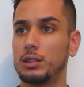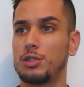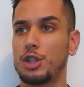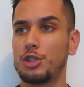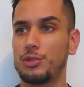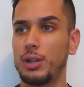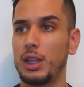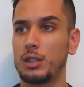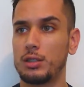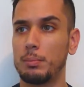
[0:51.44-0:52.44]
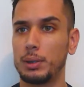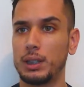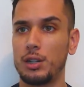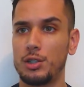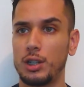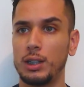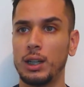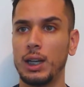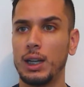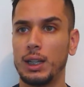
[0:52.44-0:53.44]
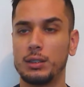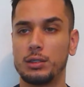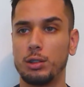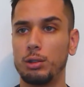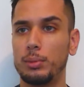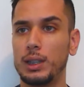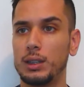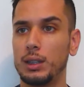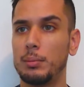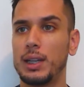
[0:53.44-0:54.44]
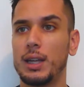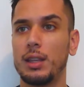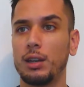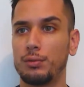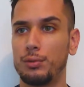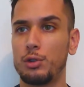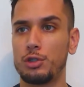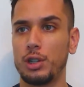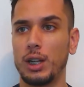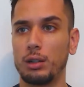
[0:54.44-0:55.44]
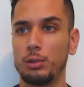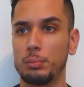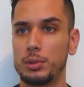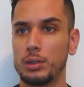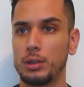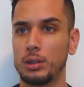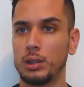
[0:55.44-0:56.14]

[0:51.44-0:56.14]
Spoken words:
such as reduction potential and solubility by adding functional groups.